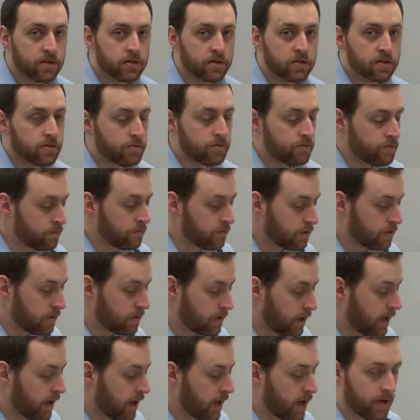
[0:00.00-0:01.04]
system
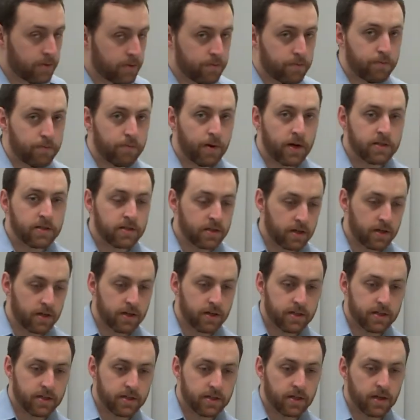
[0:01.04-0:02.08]

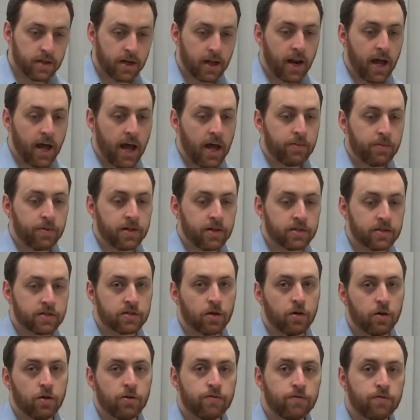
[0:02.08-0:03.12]
basically alarming
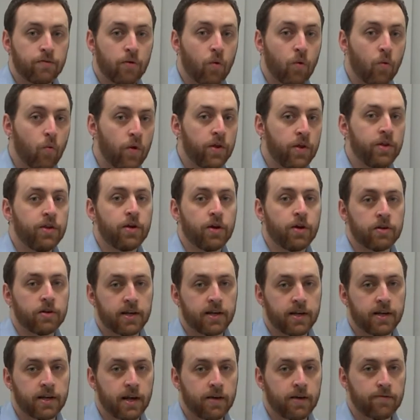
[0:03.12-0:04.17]
itself when you go
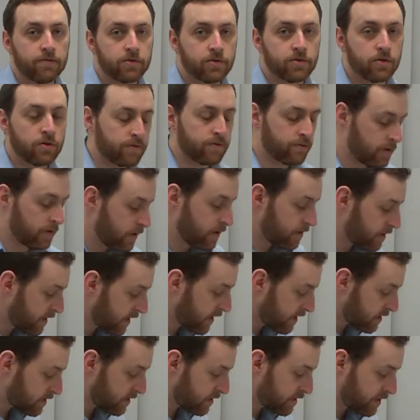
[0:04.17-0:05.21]
to take covers off. The
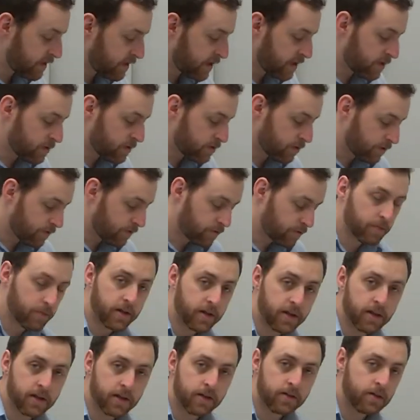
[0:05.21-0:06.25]
next thing you need to do from
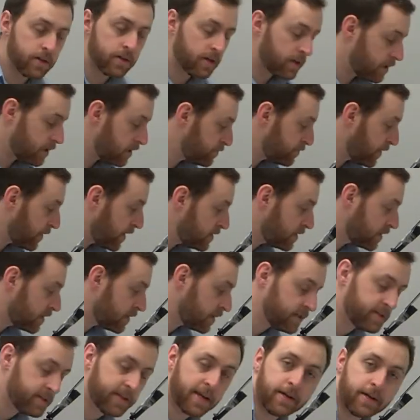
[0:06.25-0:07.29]
here is
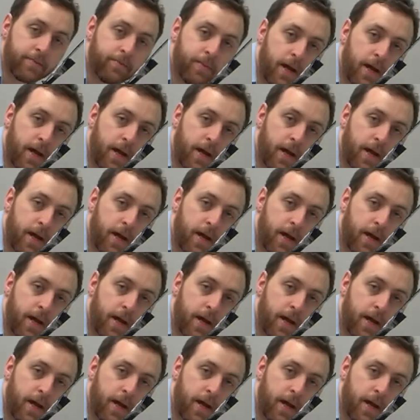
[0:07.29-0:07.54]
basically down